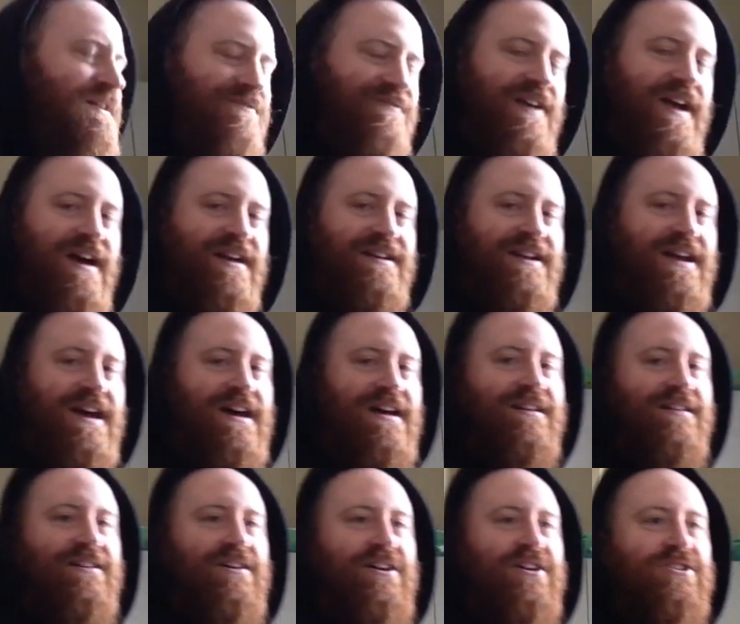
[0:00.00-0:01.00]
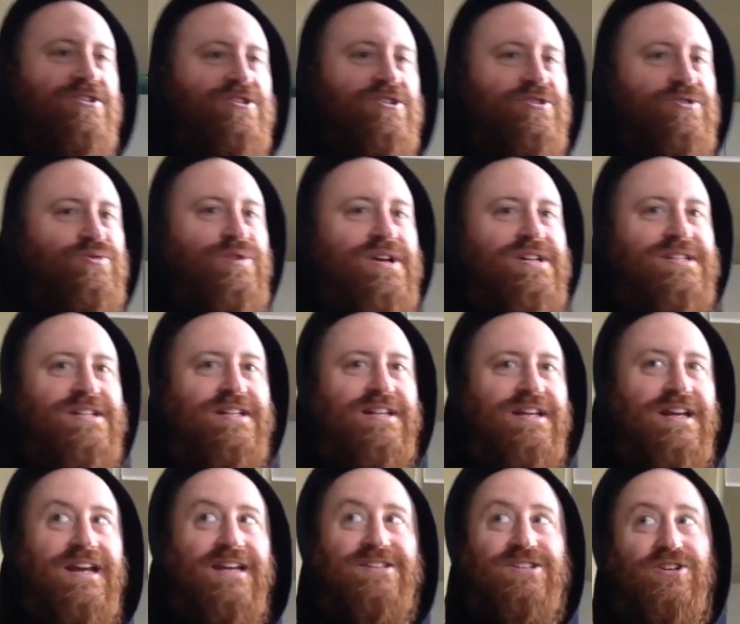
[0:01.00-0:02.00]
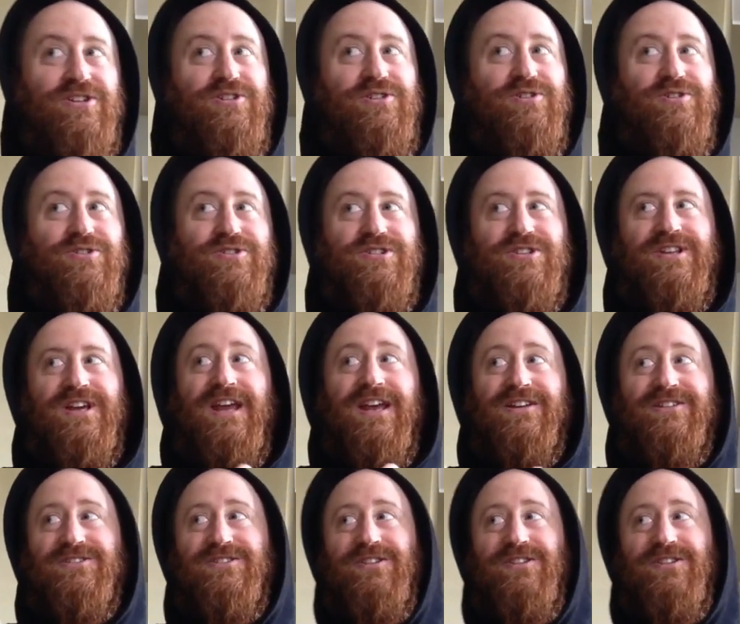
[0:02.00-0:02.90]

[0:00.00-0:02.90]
found out just recently. It's a huge thing.